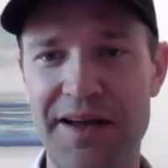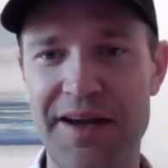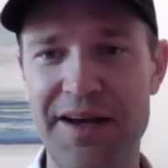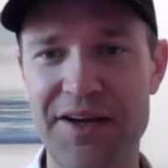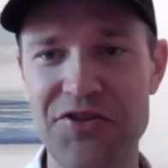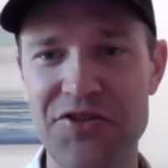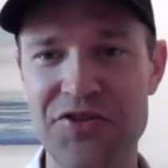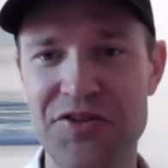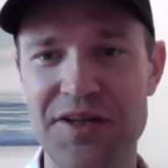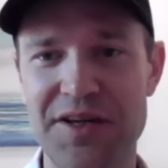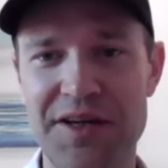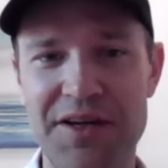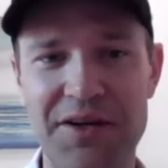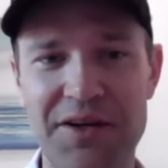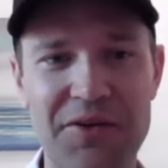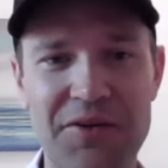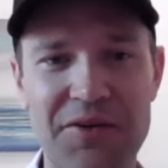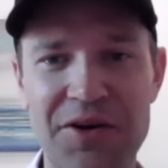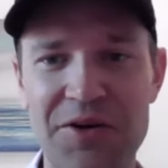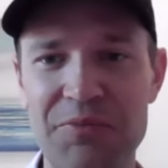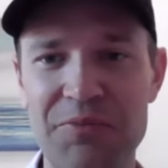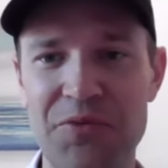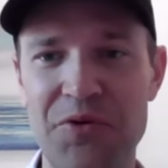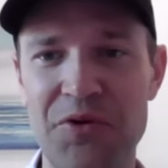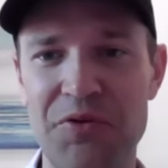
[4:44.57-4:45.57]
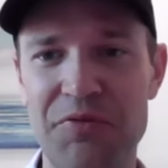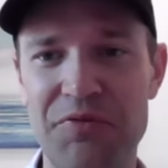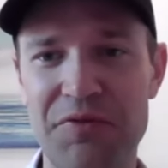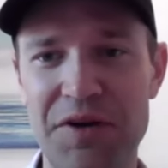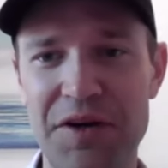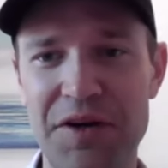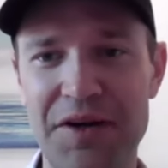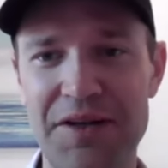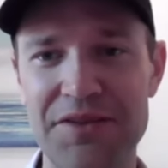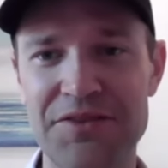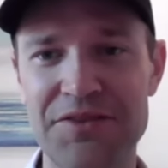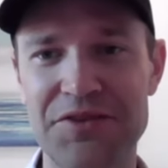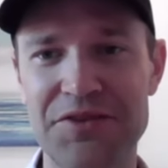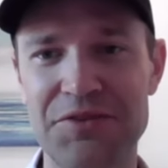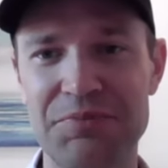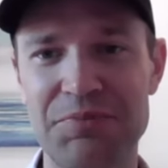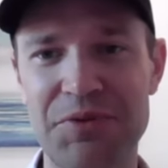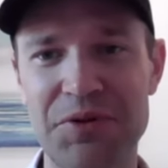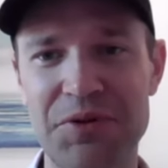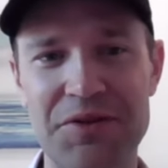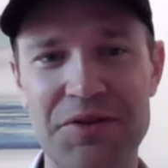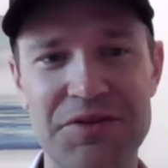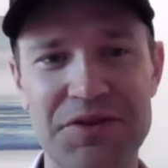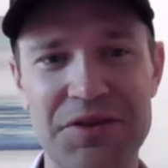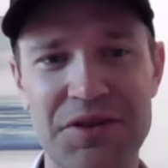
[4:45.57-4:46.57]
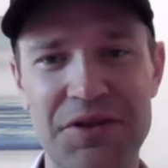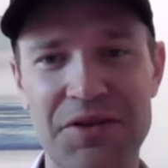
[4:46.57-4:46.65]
actually had a lot more finance experience